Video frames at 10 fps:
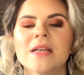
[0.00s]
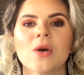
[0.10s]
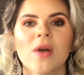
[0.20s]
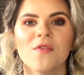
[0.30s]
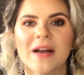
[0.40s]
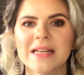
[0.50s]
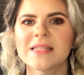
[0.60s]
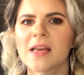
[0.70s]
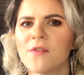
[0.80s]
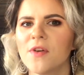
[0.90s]
So if I
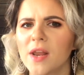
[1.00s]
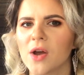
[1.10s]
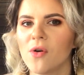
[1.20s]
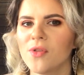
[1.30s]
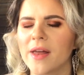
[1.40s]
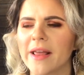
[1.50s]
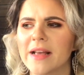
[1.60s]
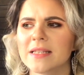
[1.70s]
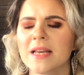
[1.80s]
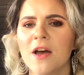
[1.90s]
see a video that
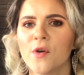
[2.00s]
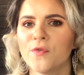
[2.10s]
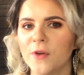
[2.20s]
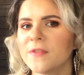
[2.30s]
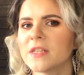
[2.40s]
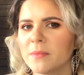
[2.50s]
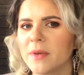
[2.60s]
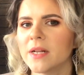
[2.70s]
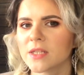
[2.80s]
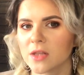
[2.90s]
is 15
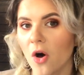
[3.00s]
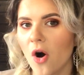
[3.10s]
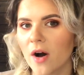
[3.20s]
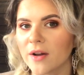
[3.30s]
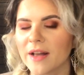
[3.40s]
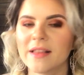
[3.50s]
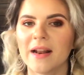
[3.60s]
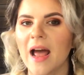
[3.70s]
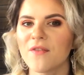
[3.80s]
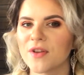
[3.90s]
minutes long and then
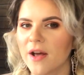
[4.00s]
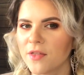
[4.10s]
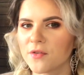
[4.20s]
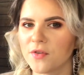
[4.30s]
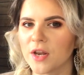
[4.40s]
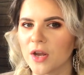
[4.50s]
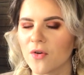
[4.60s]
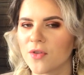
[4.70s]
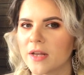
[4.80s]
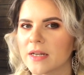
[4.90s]
I have another
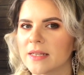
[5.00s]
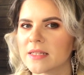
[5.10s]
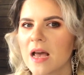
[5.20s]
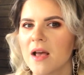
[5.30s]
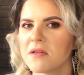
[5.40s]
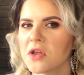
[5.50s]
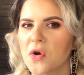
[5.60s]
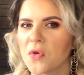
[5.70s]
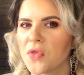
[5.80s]
video that is, you know,